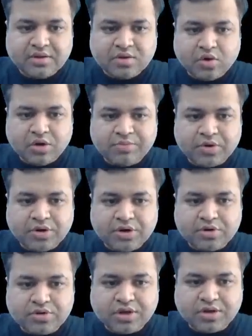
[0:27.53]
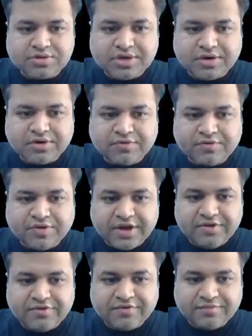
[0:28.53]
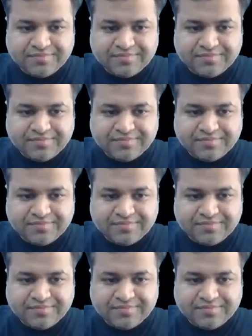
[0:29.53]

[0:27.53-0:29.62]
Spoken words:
whole upon 2005.